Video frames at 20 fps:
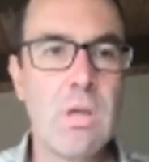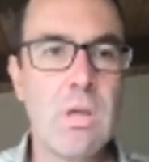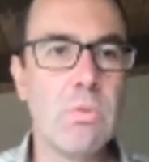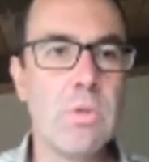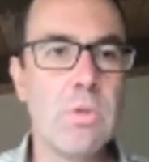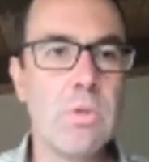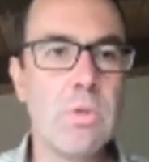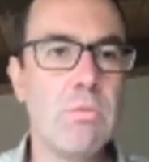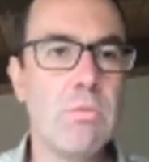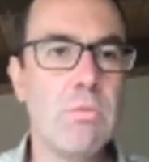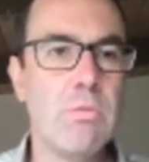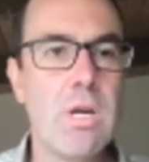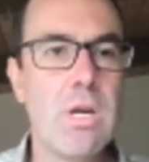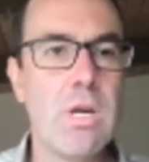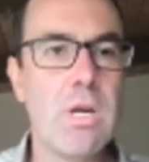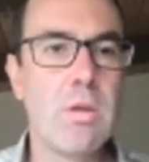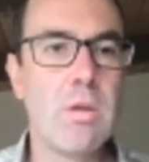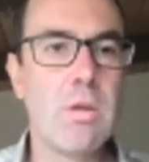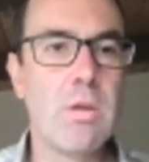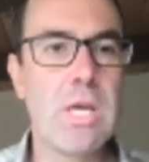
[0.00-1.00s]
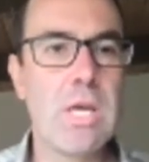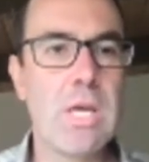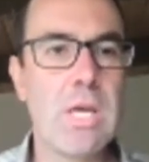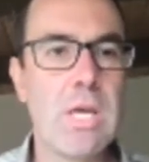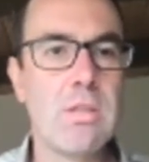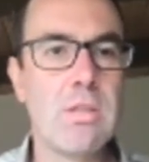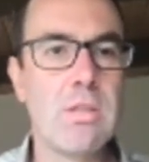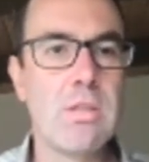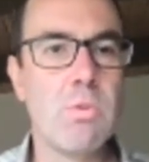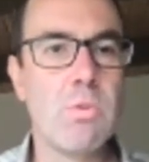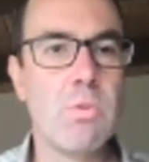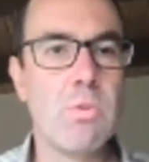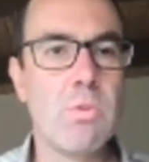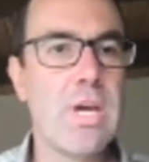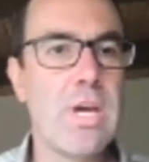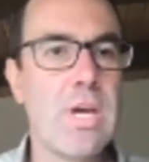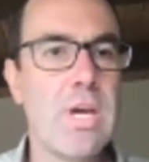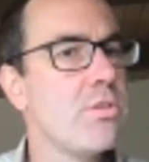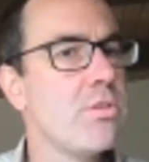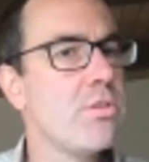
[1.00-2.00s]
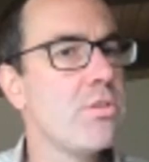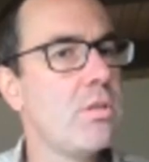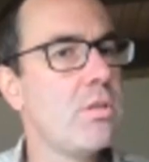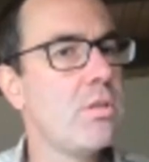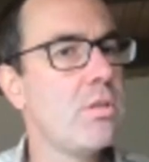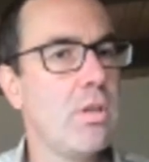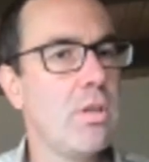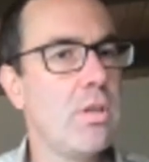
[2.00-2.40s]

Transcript: We assume carrying capacity is 1,000